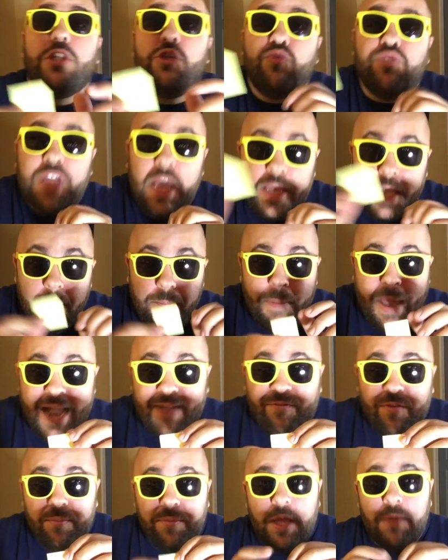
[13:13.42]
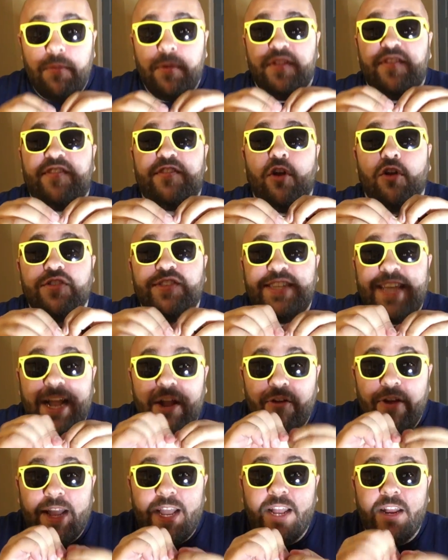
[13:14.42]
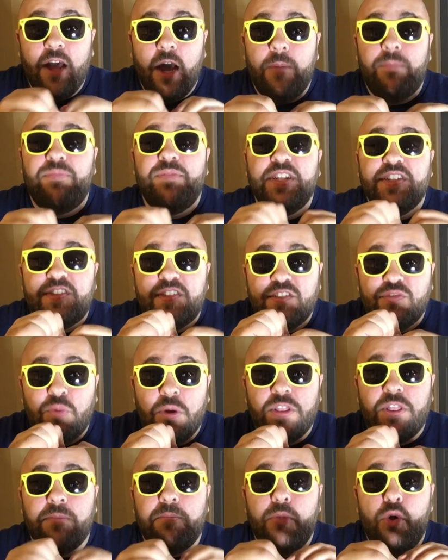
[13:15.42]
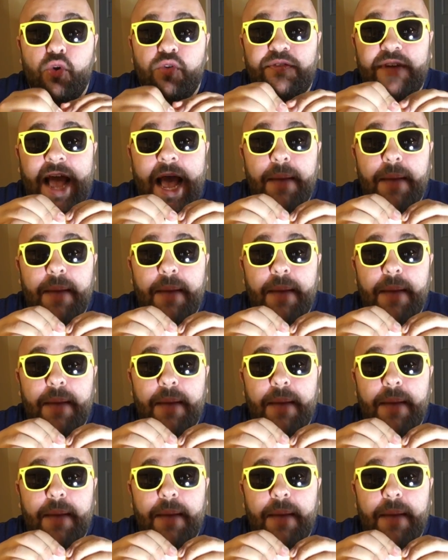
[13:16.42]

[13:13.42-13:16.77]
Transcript: When you take it back from them and start tearing it up, this is where the move